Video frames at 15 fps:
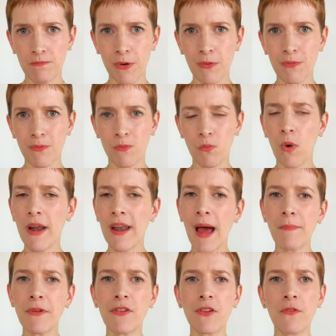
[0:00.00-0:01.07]
but what
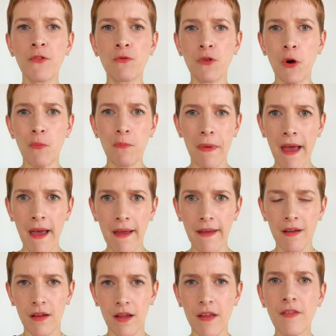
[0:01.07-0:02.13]
happens if you don't pay?